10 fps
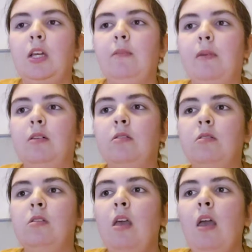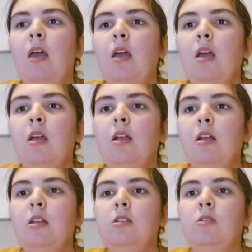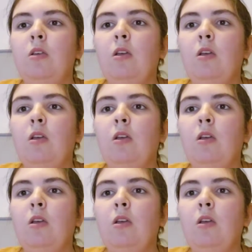emails. It is,